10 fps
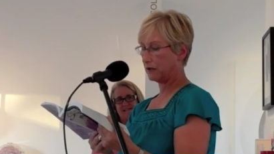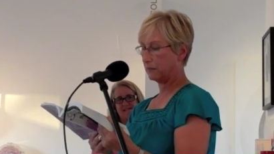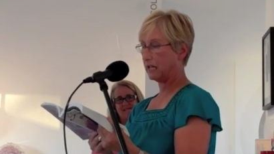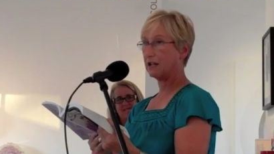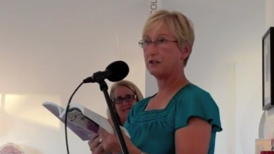who
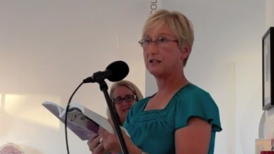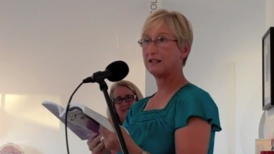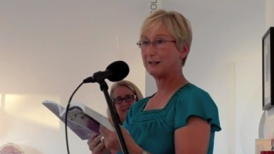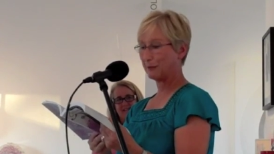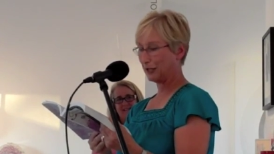can make good
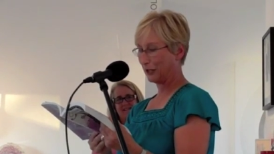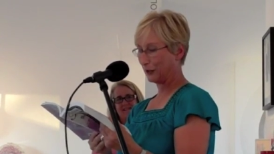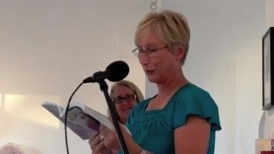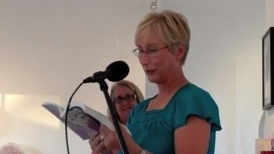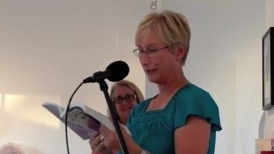cinnamon
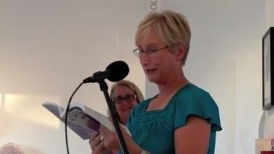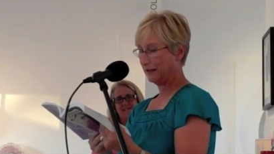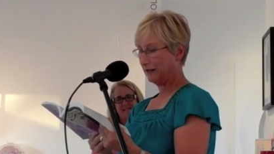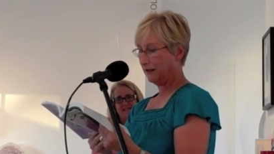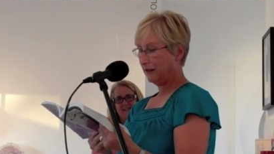toast.
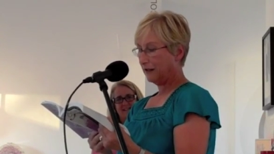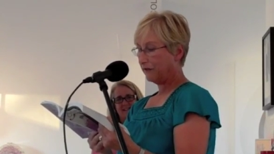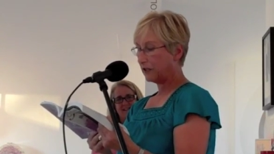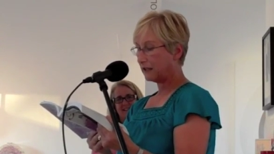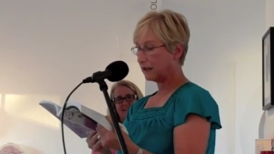Feeling